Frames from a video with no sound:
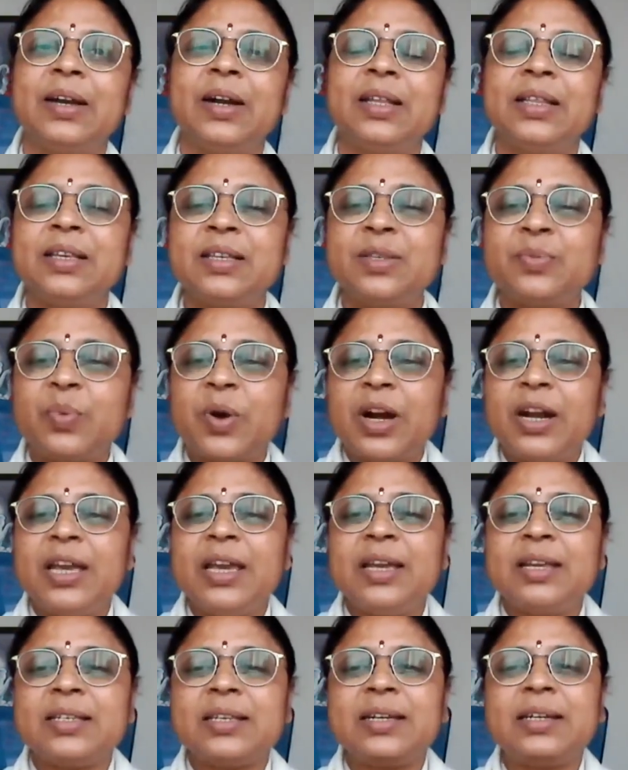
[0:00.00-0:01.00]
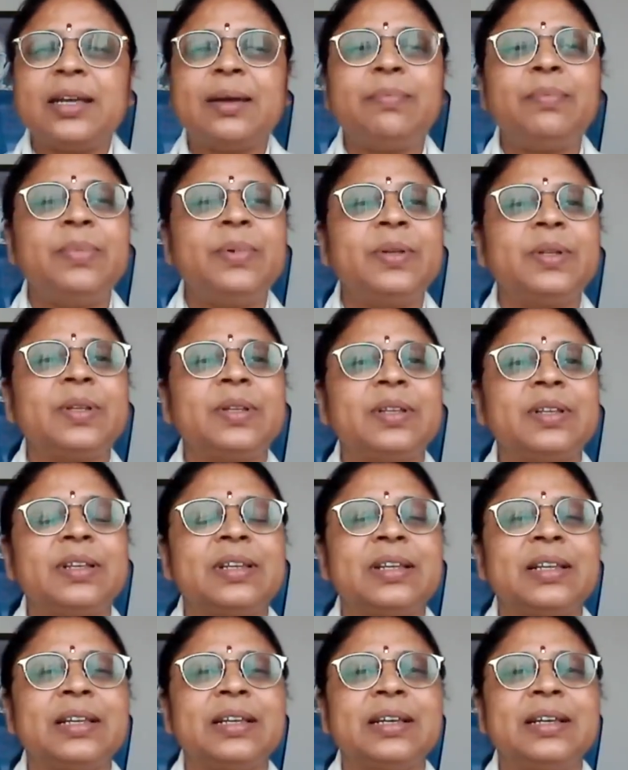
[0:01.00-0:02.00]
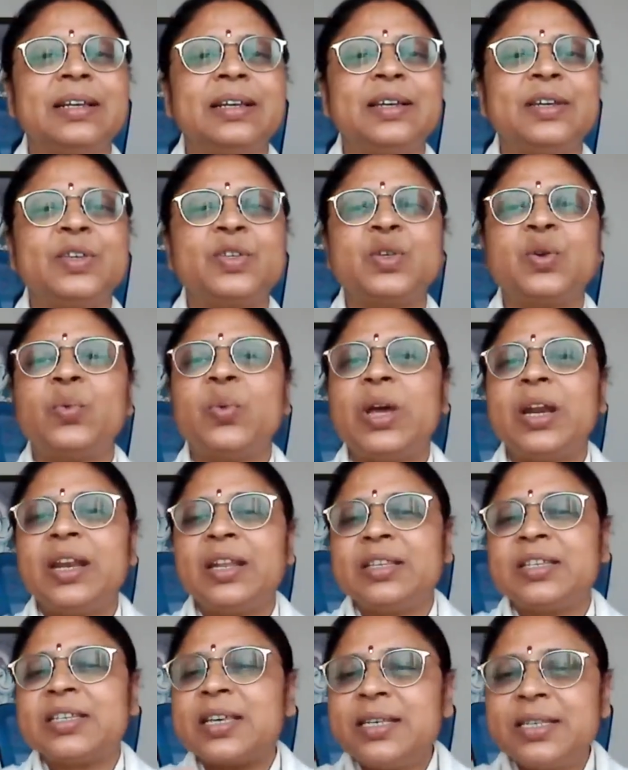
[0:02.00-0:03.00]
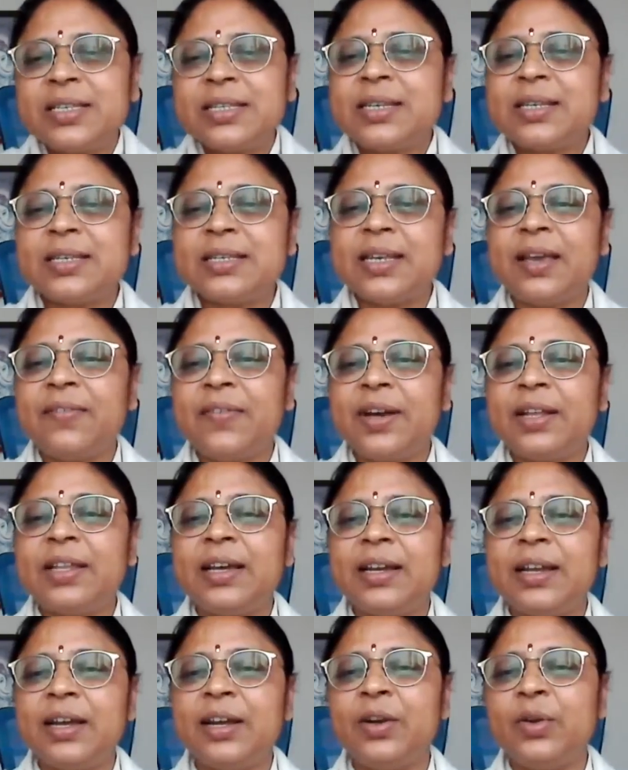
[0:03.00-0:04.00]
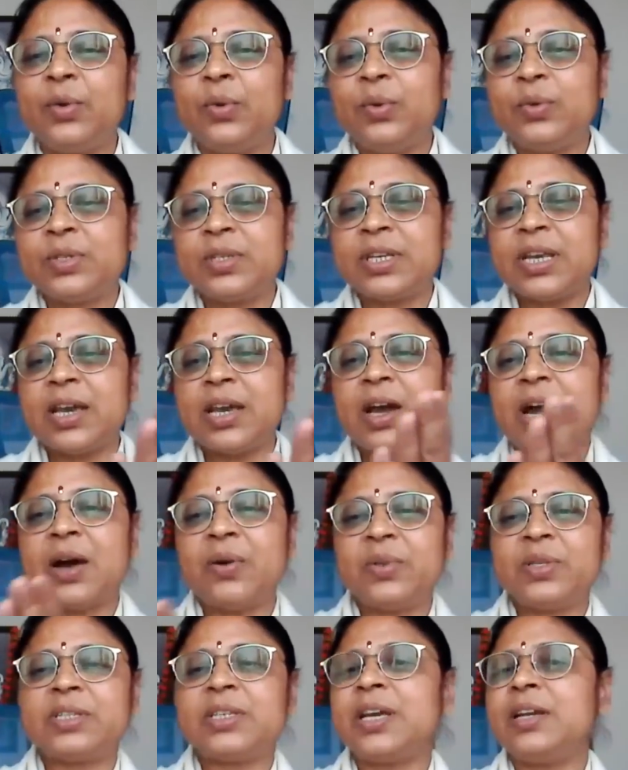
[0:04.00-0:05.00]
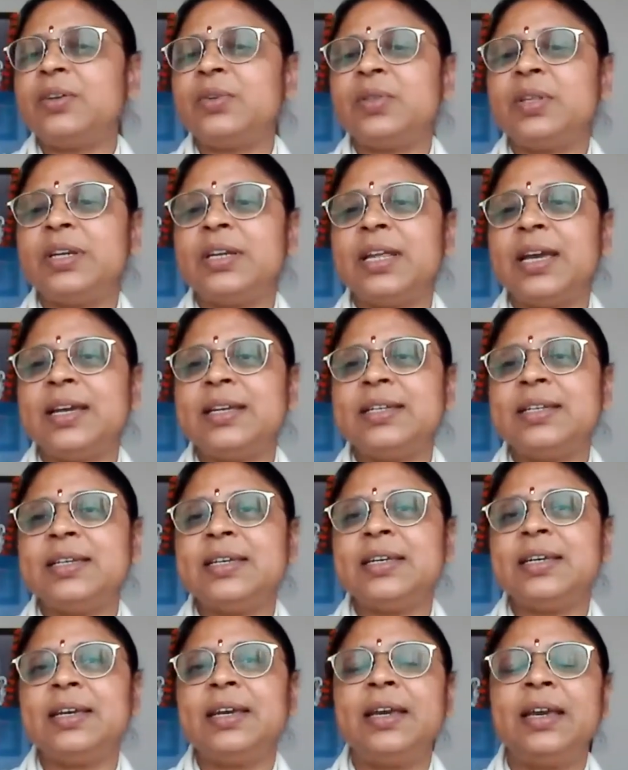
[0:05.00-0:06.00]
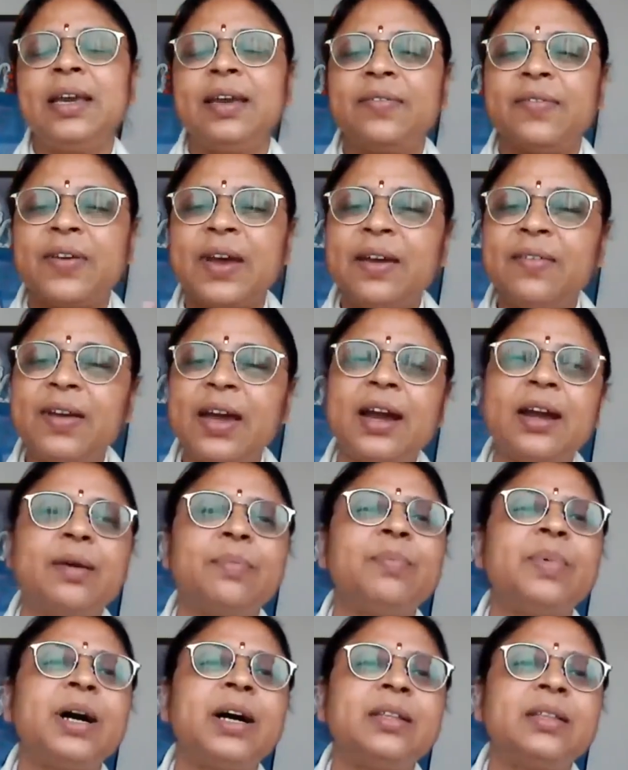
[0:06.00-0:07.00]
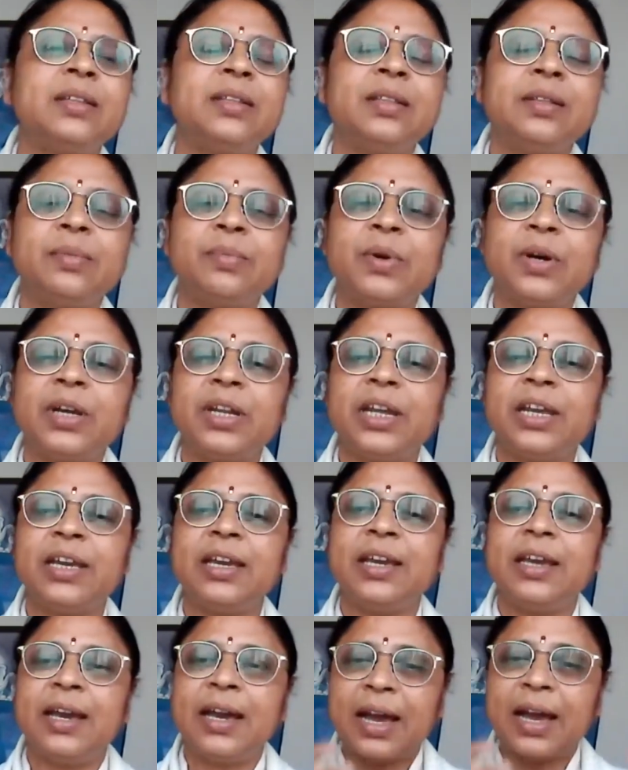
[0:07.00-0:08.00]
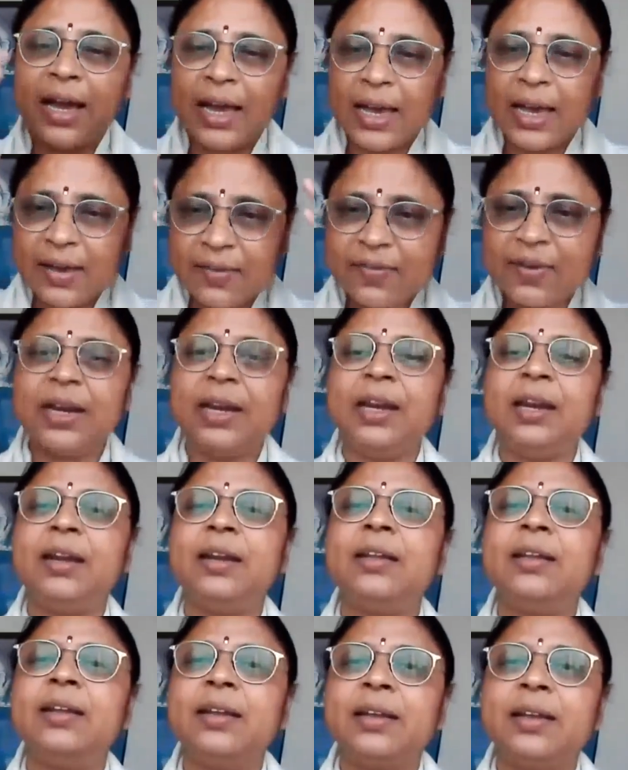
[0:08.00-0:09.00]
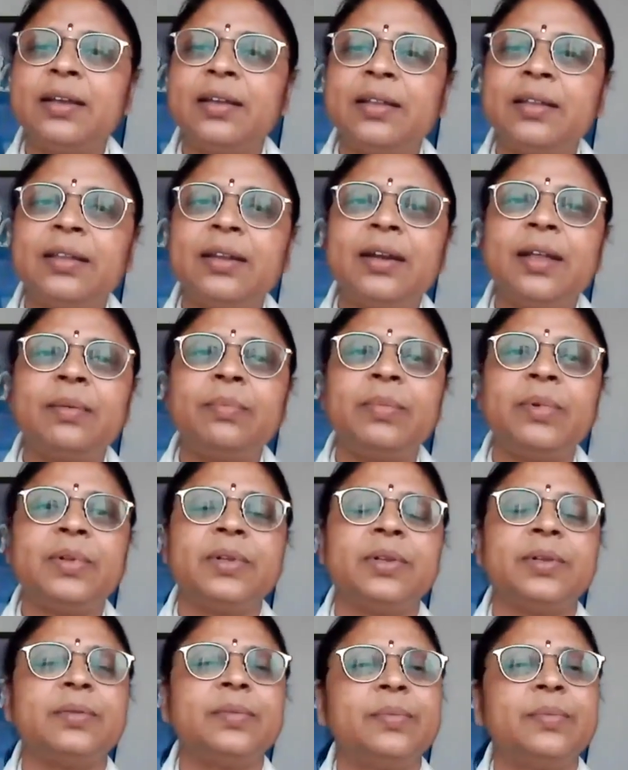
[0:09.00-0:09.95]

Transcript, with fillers: This body is a temple. So when just the seva that I do, say outside to the deity, if I've had a bath in the morning, I have cleaned the temple